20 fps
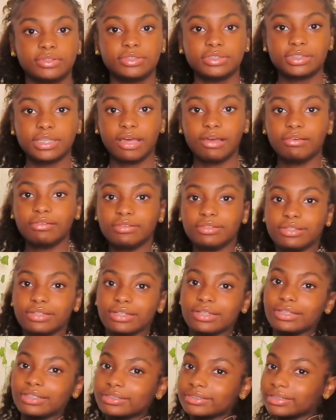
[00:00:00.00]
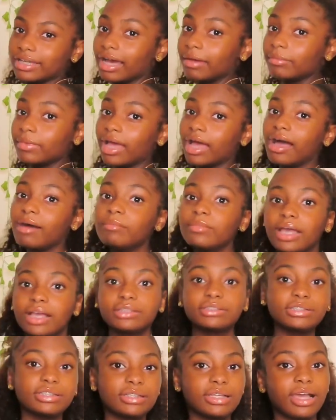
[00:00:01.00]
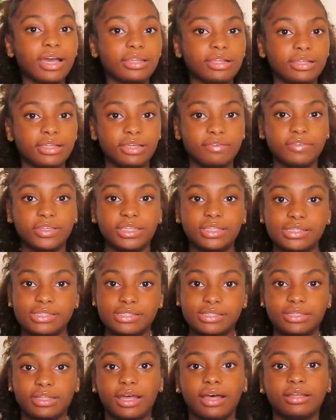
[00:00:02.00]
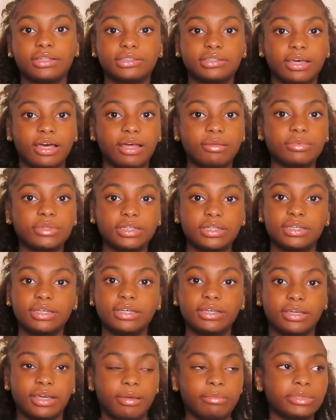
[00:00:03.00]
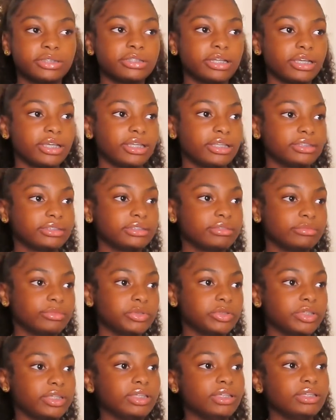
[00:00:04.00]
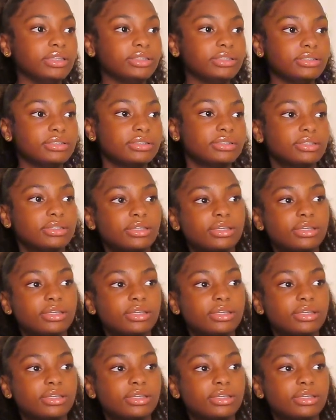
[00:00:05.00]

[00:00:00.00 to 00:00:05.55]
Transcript: That's how it looks. I'm, I'm actually kind of loving this style top. I'm gonna start getting some more of these.